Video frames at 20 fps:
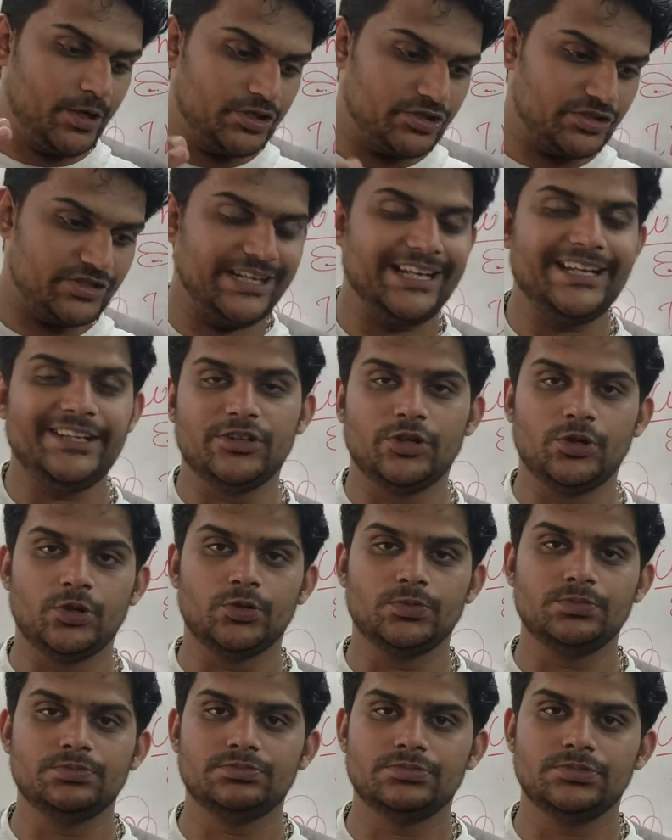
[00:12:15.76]
stay in
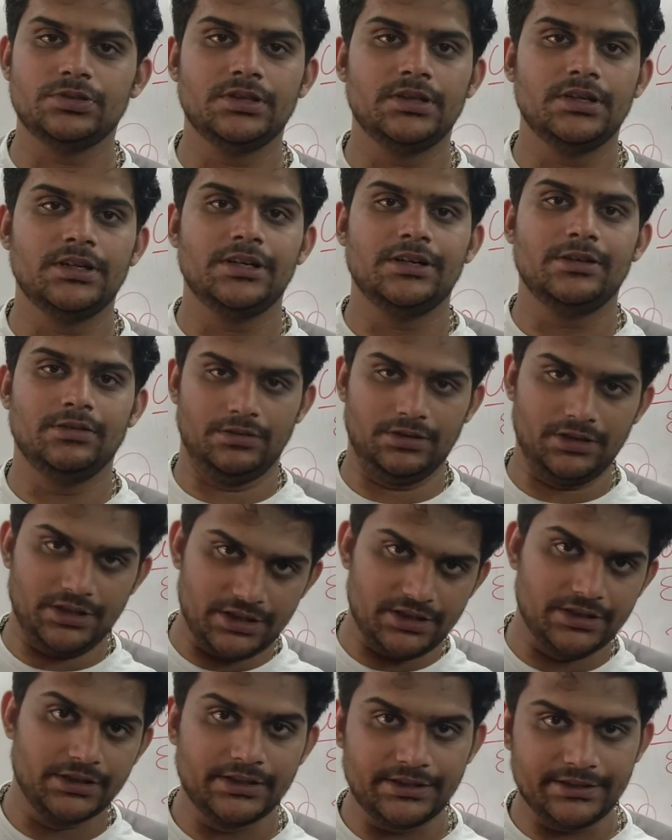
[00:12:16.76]
home,
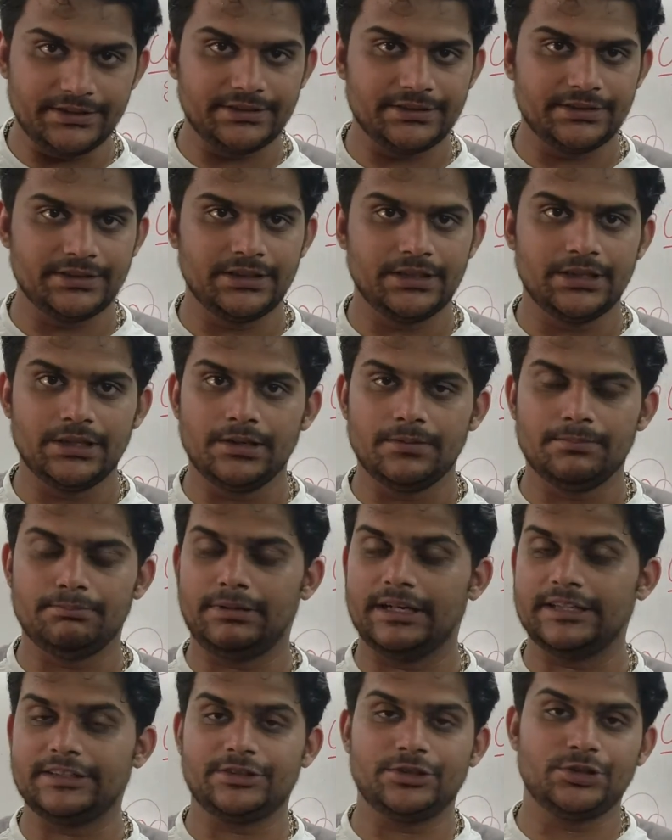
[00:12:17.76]
learn,
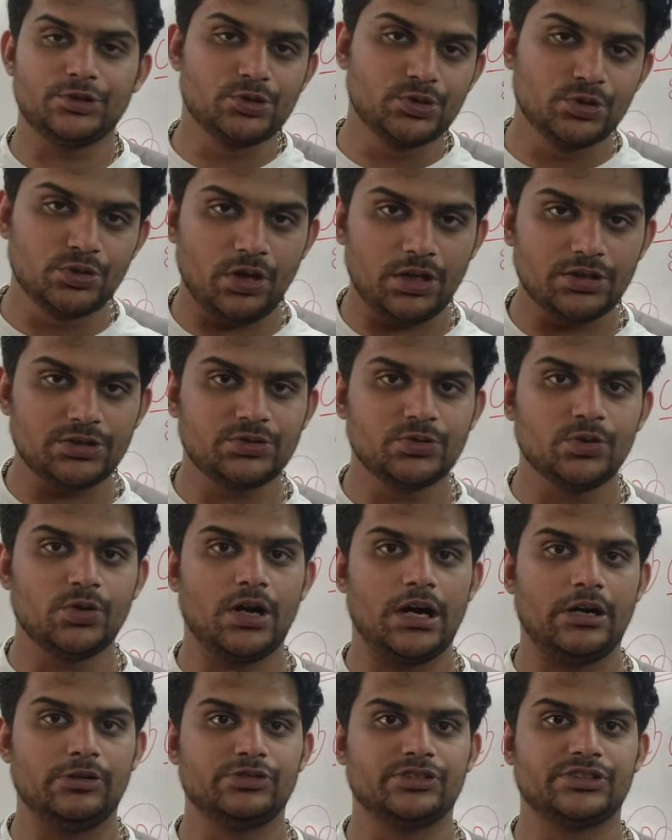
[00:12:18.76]
but do not go
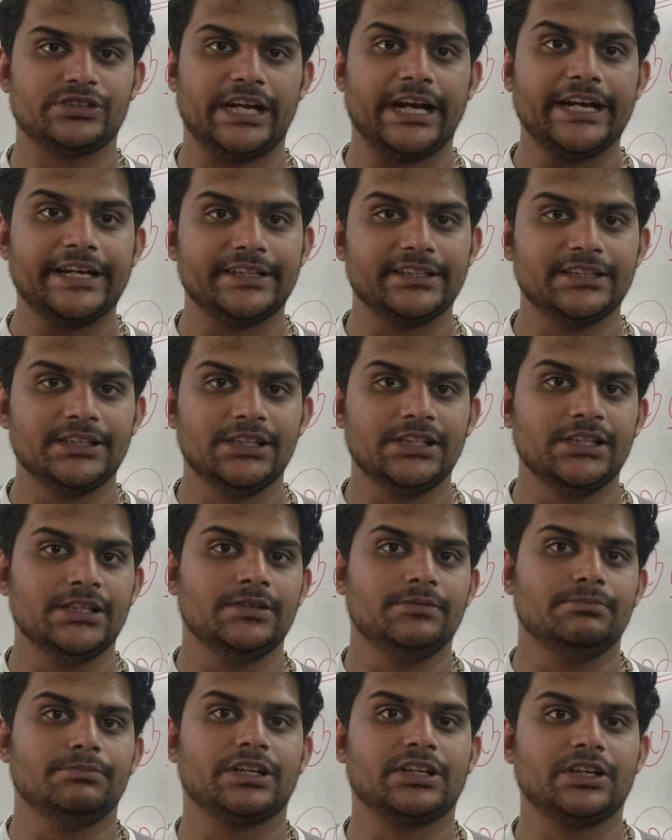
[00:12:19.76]
outside,
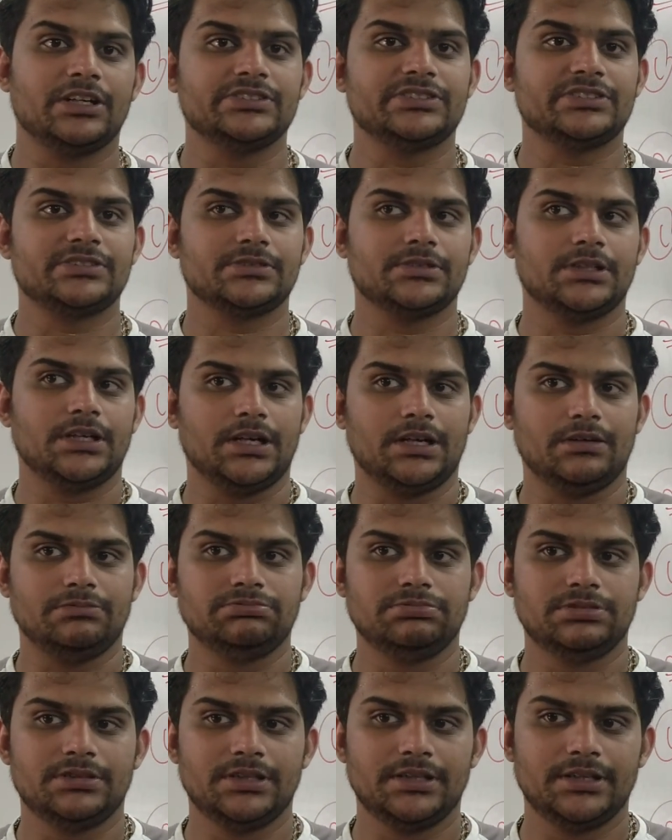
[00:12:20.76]
because
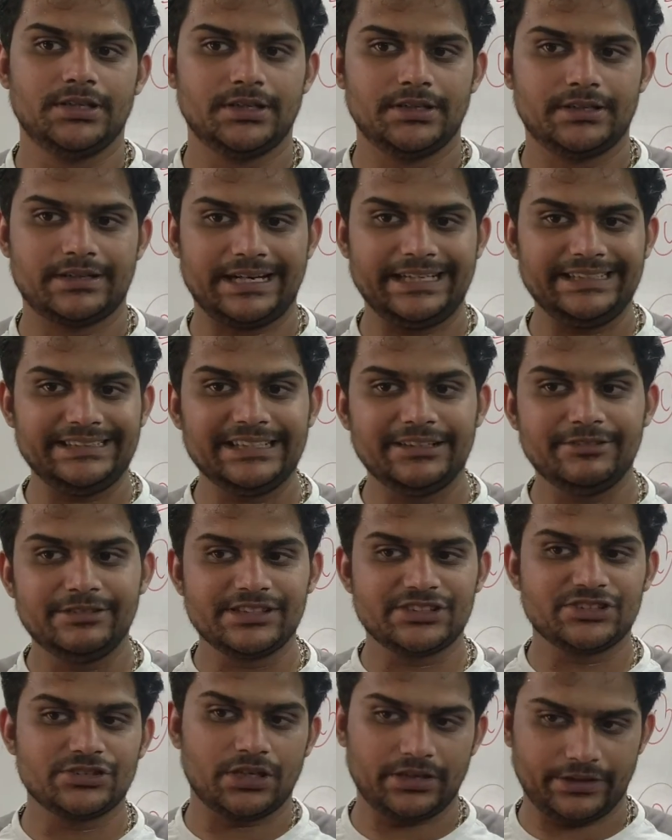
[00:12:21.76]
right now it
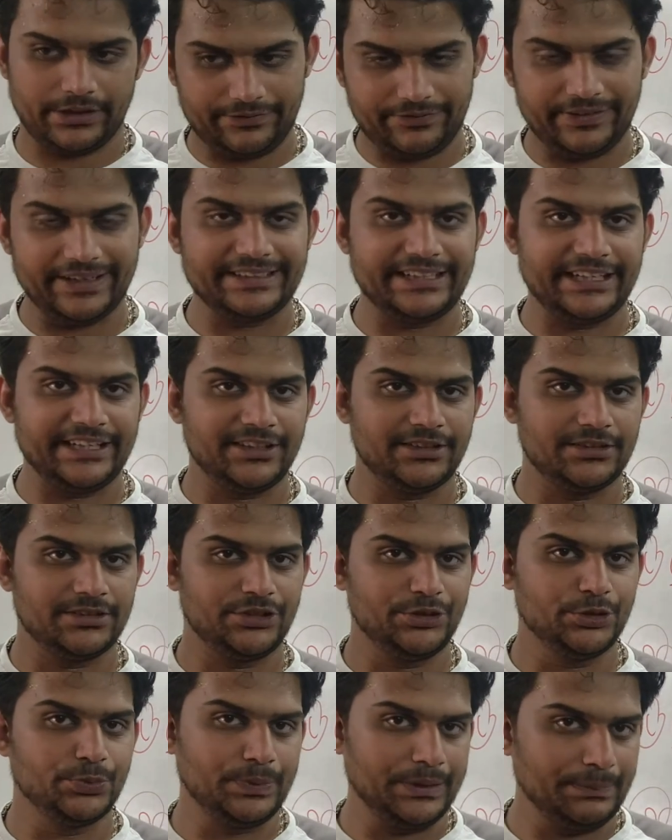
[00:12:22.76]
is not affecting
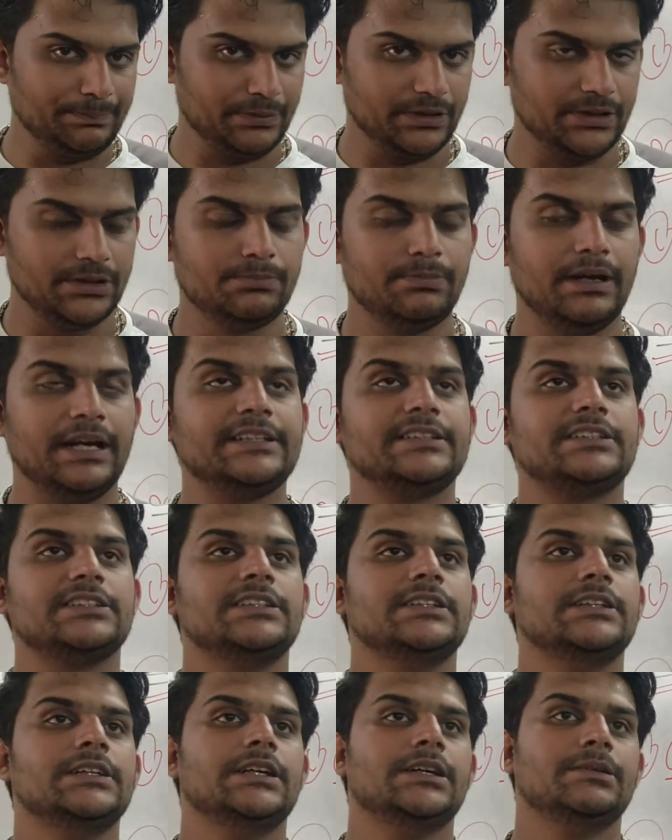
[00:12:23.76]
you people, but
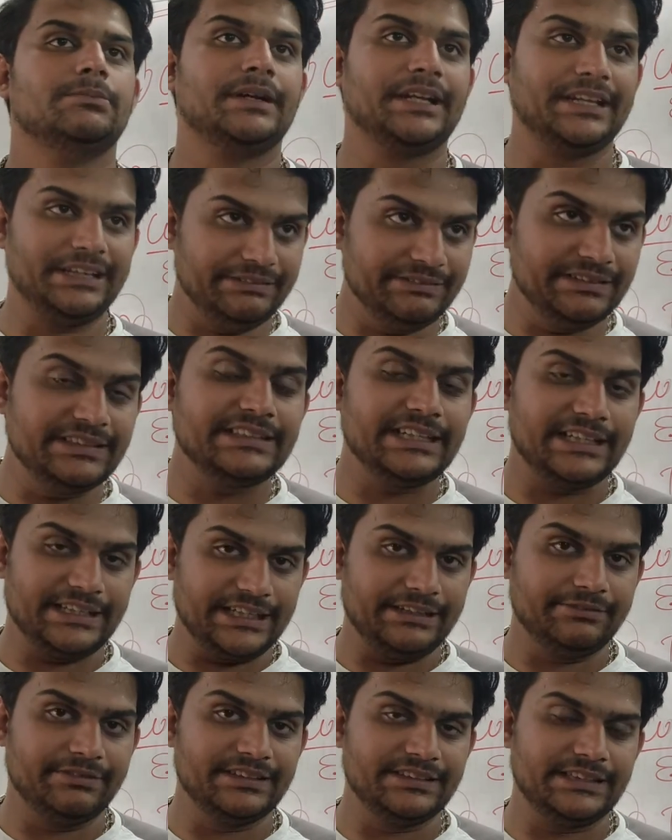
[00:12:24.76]
even
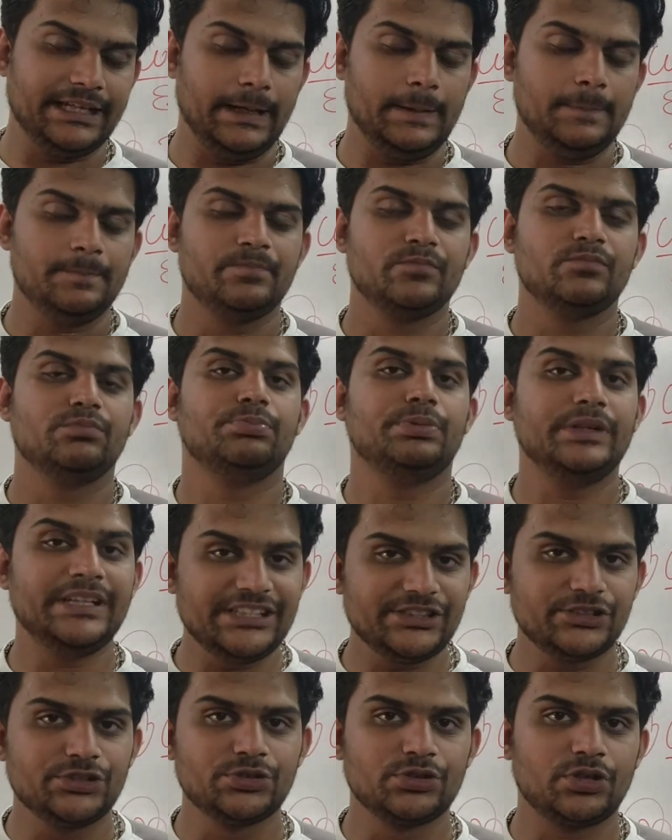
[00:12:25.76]
then
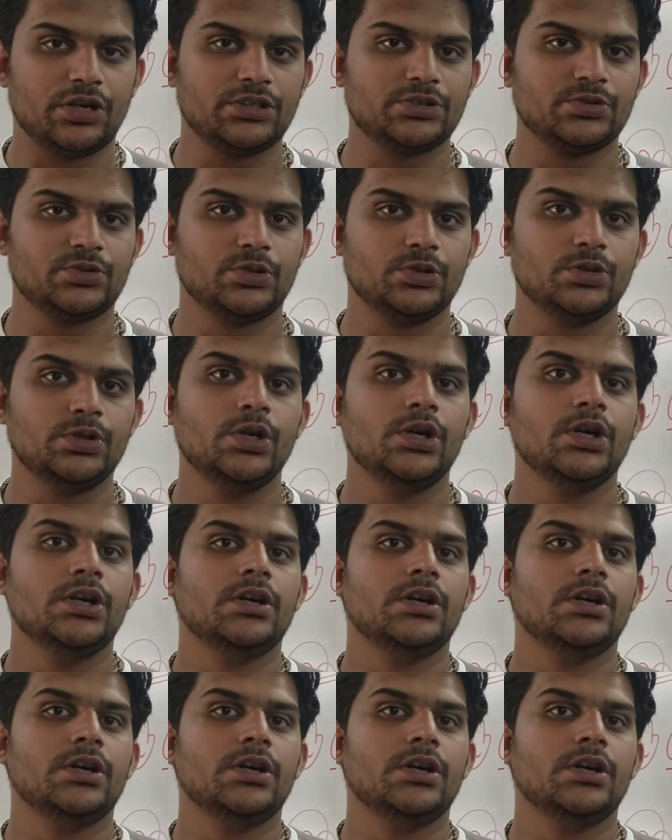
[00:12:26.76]
please do not go